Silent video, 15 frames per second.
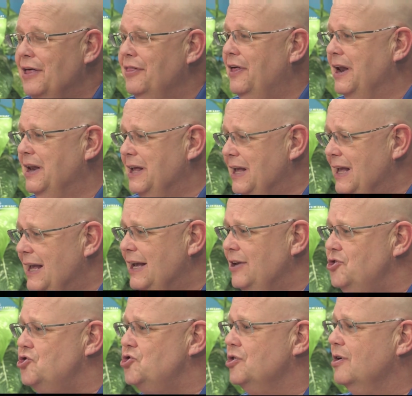that
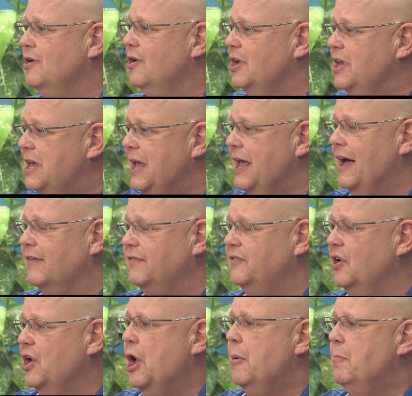each
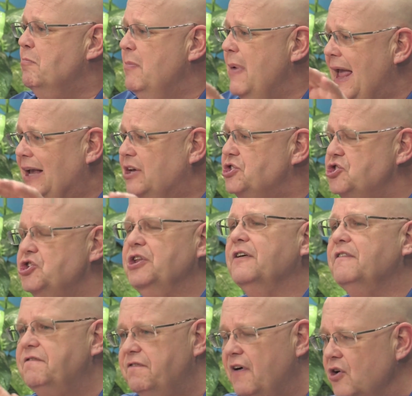gift makes to
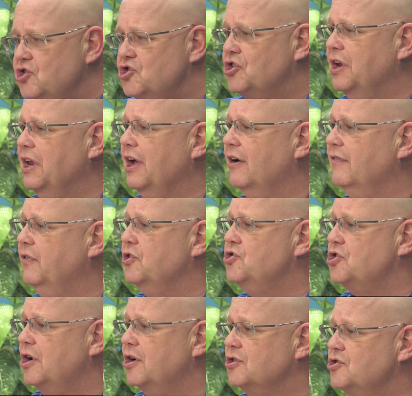the functioning of the
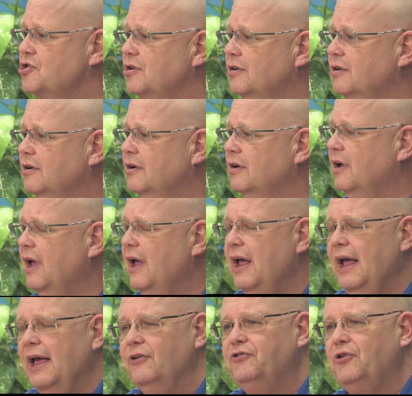church. And